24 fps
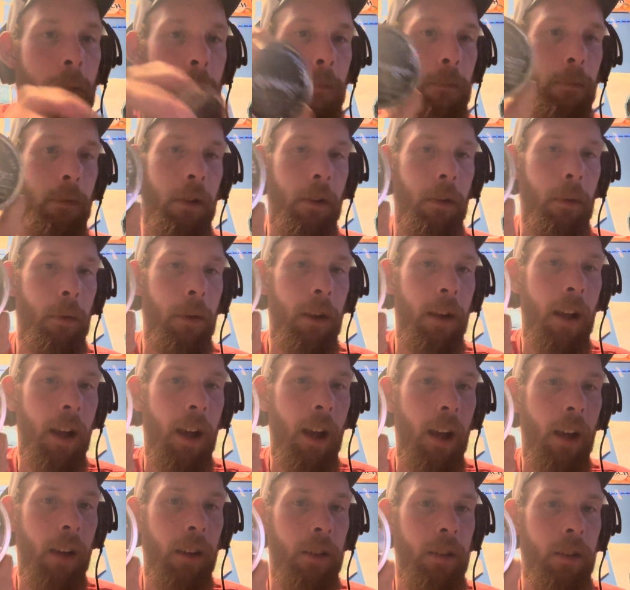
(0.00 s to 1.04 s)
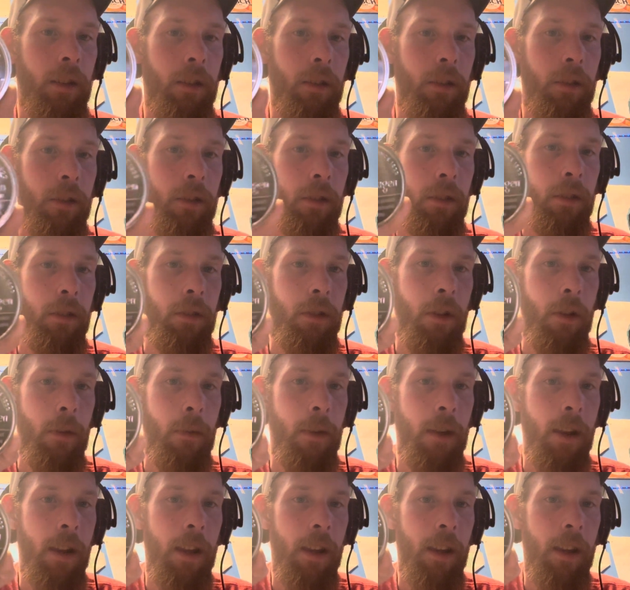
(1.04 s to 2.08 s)
But we got
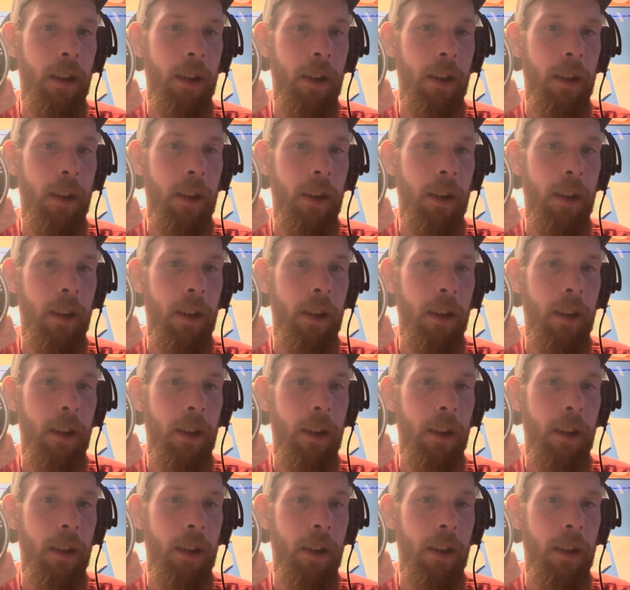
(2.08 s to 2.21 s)
Copenhagen